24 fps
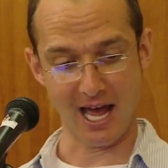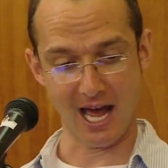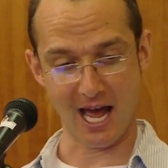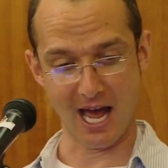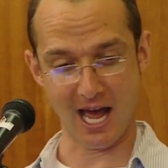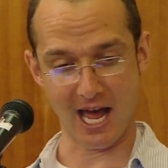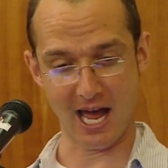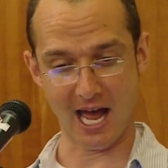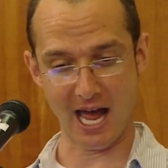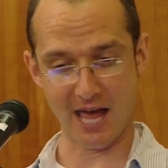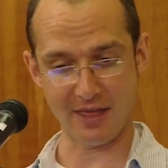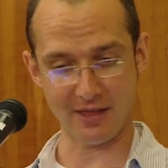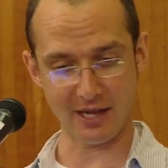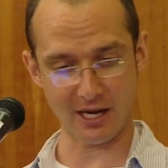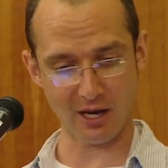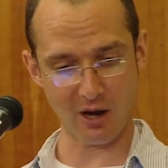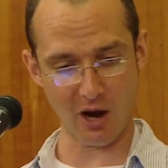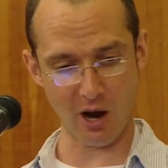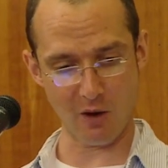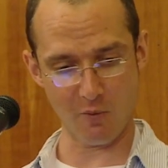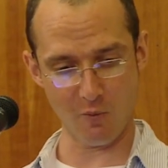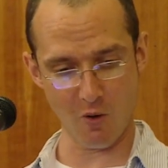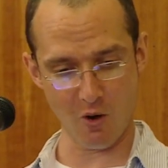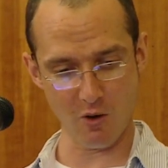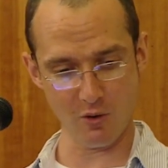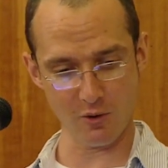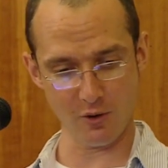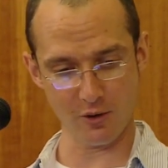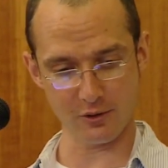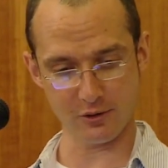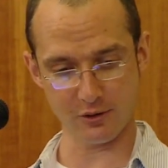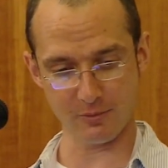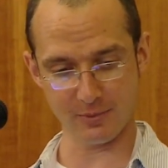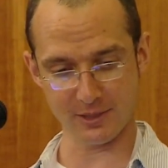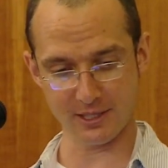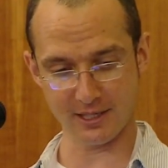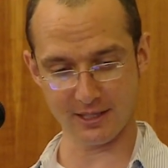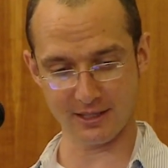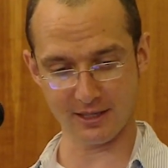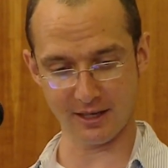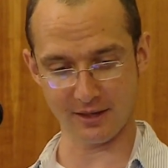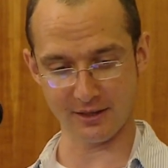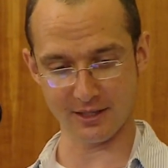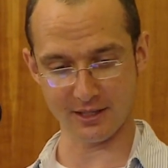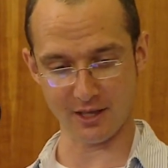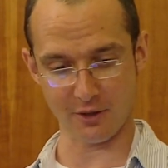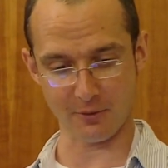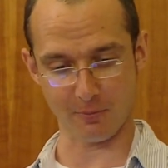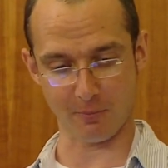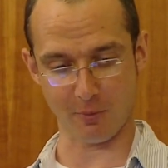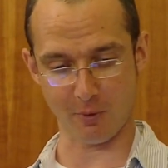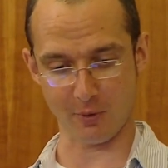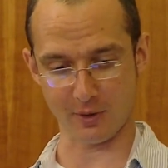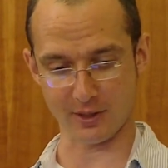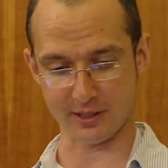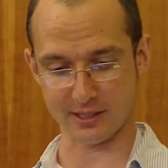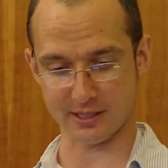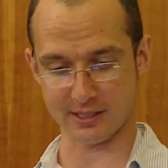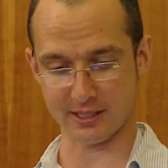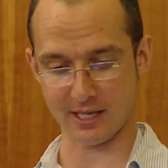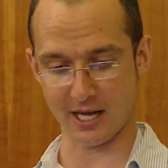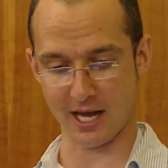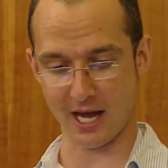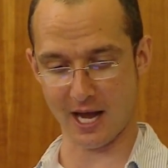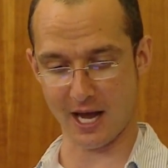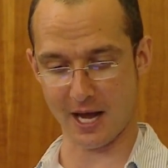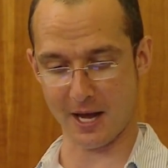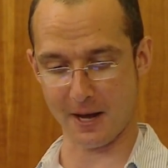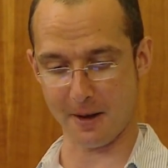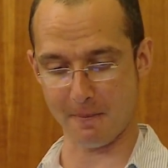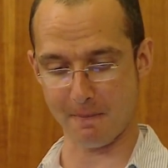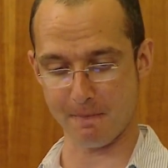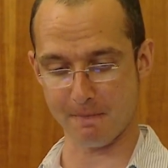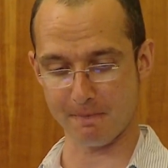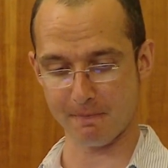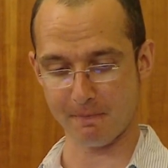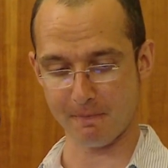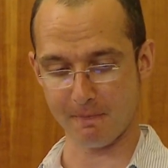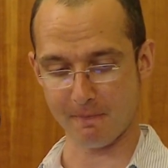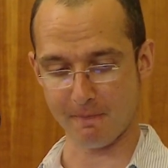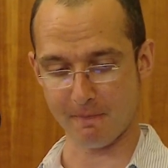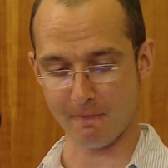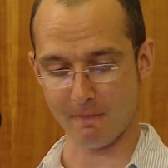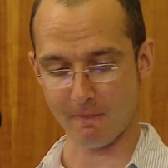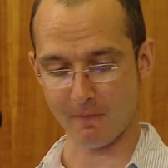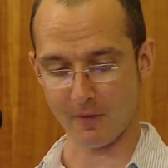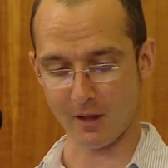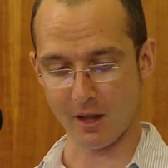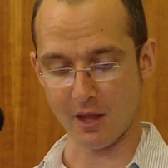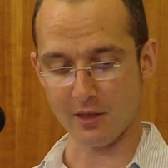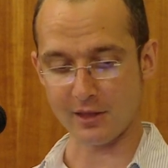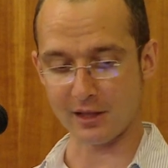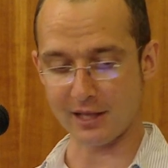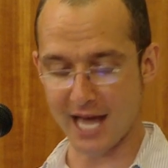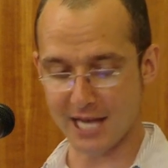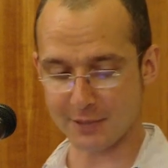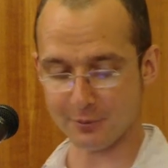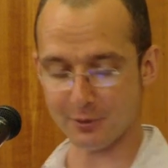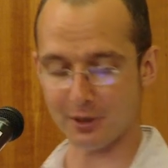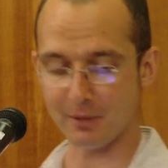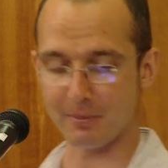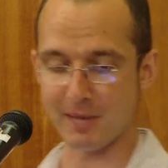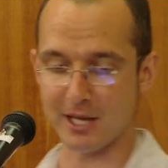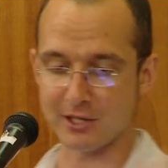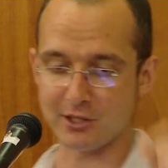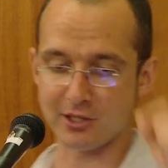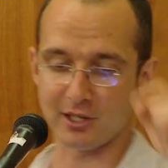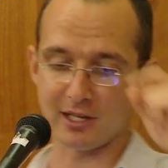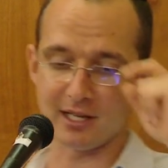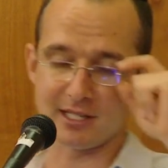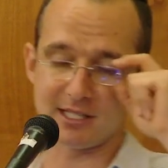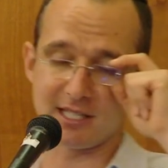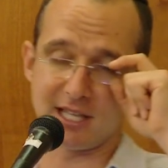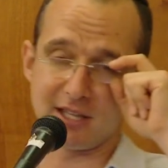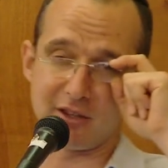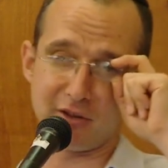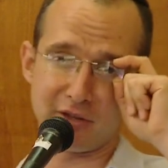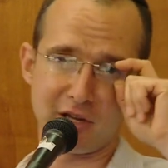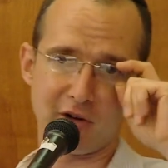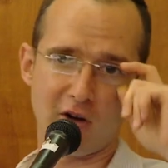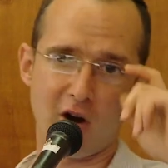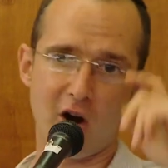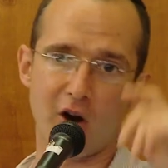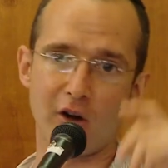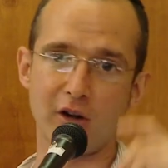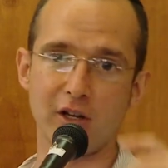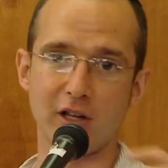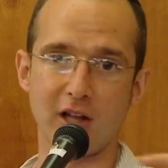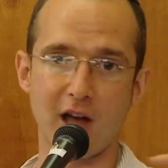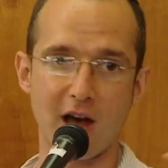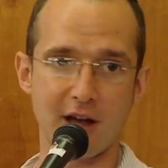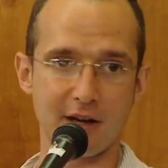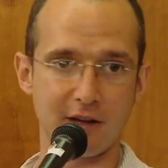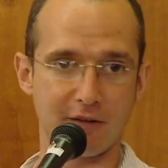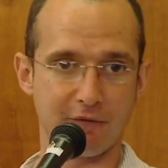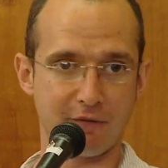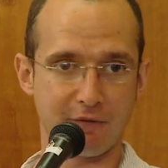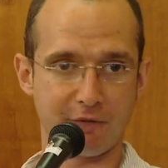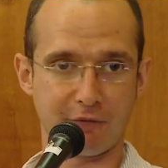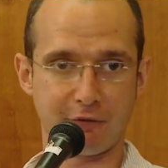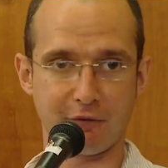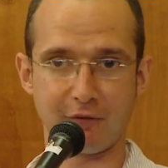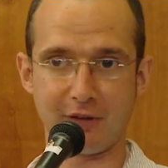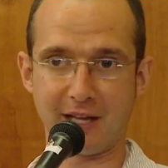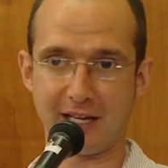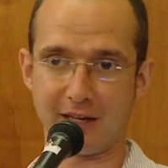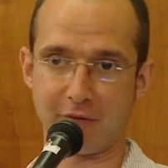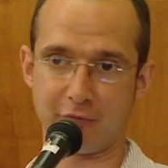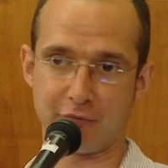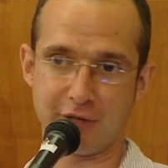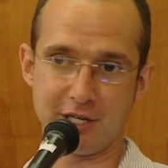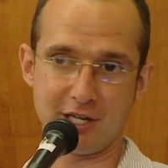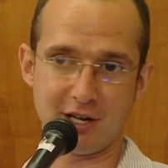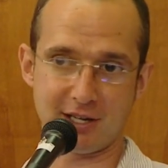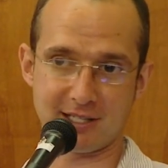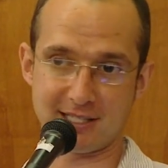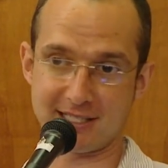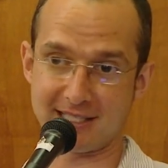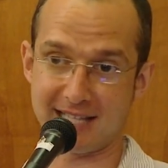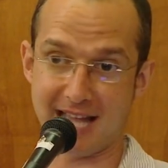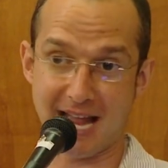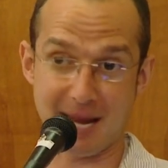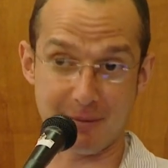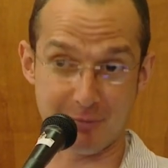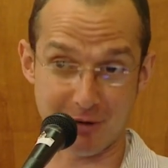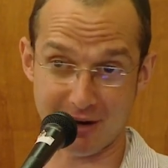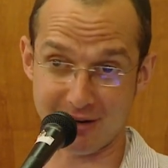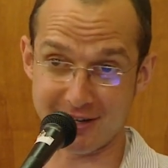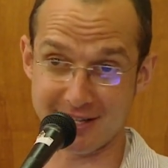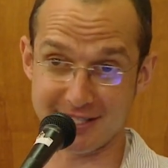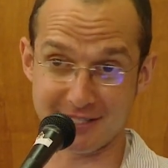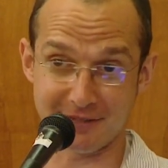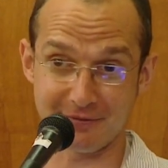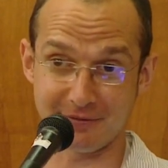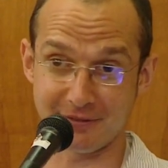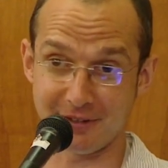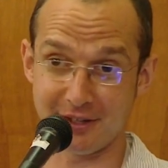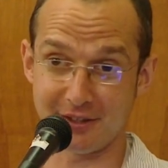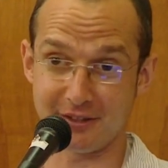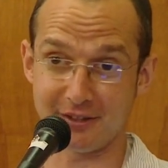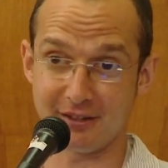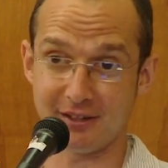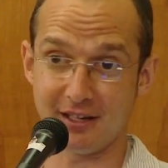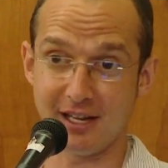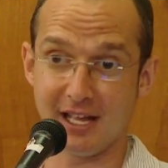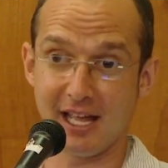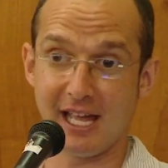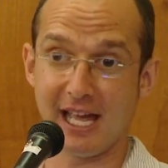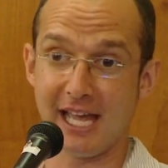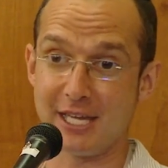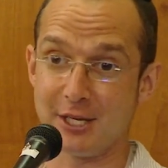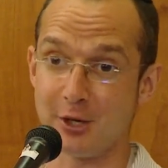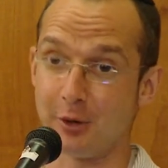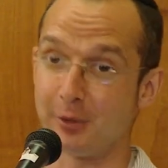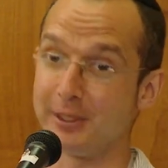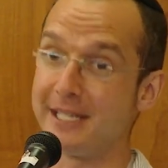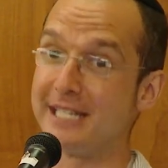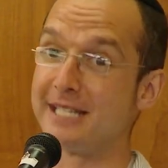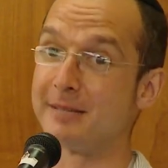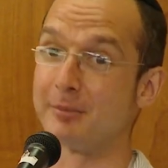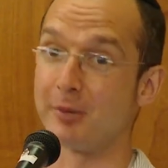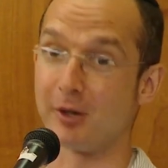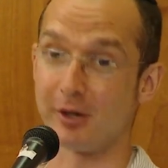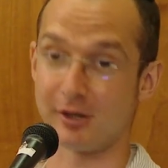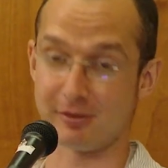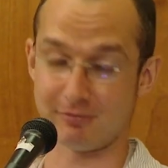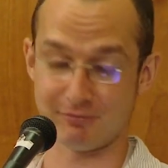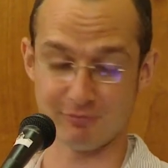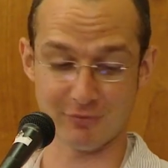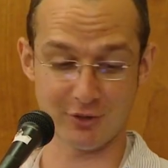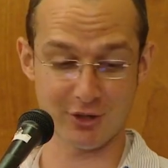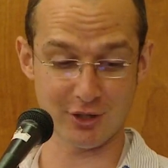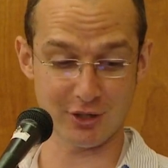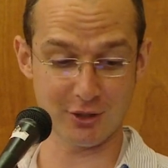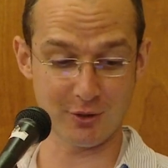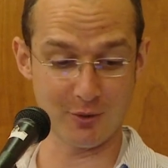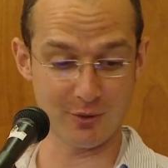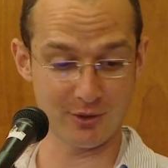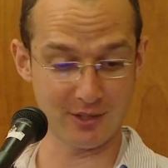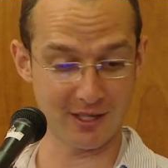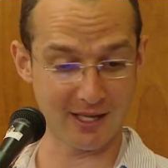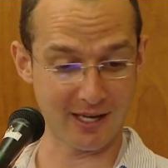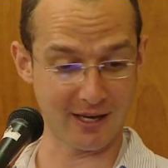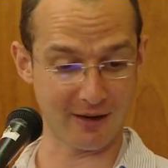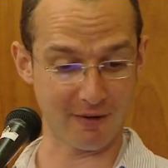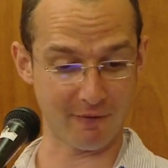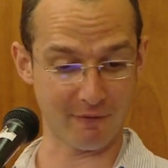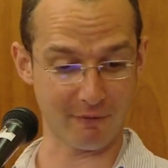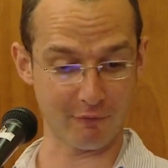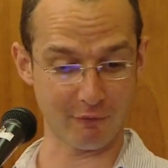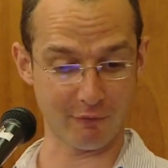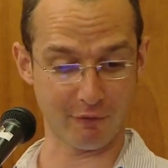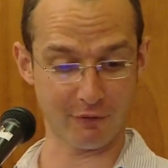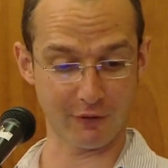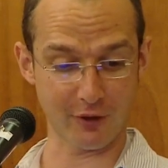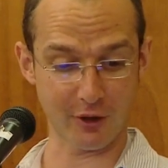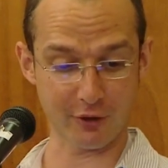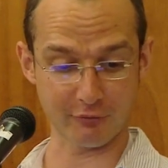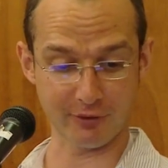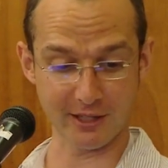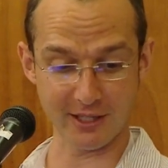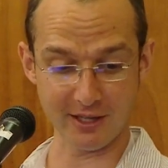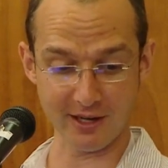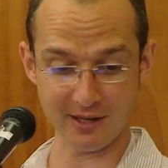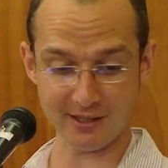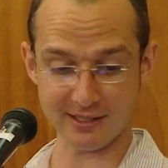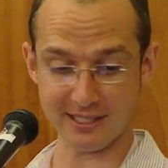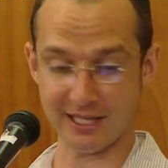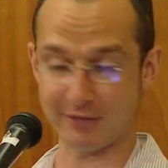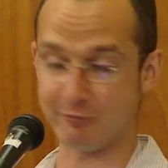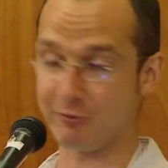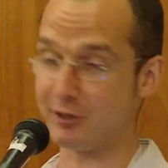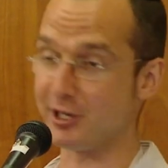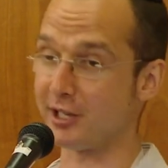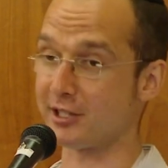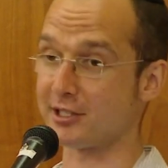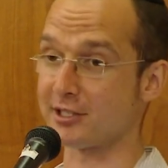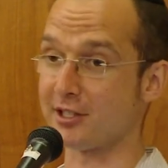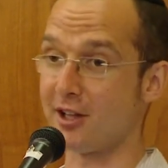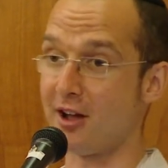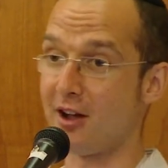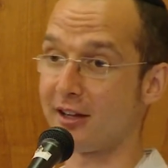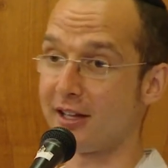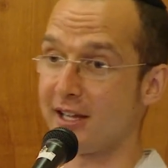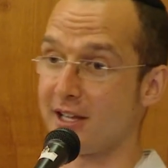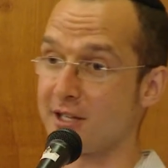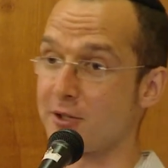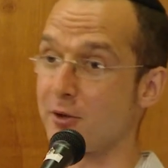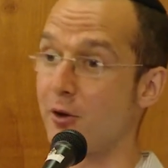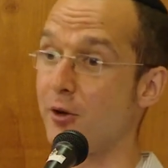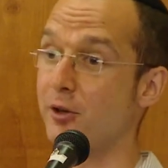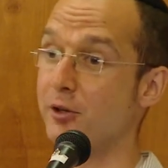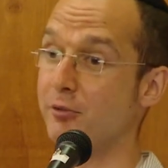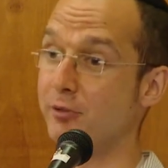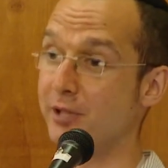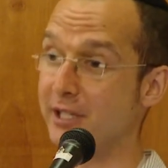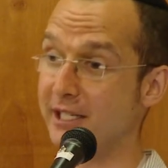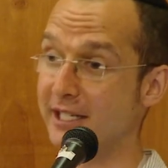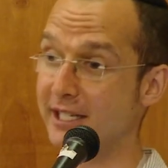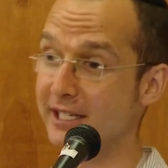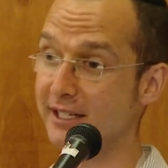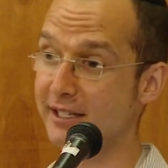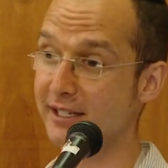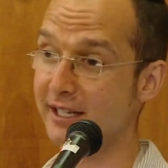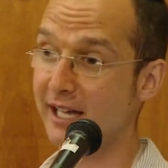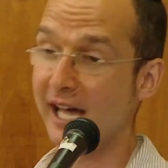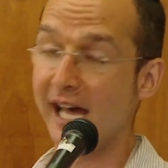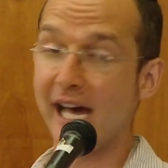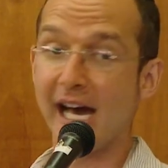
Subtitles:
And then I won't go into too much detail on these other points. The last one I'll mention is that there are a lot of Redux libraries in Flutter. You don't need them all. Just using Flutter Redux and Redux logging is all you really need.